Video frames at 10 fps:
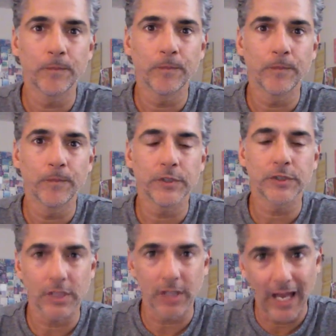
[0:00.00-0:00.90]
This
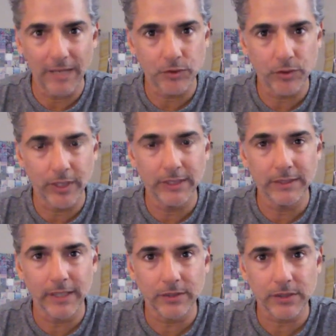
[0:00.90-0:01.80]
is a live trading
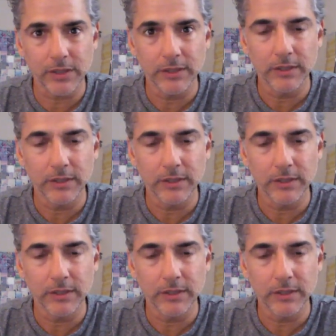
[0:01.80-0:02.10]
desk.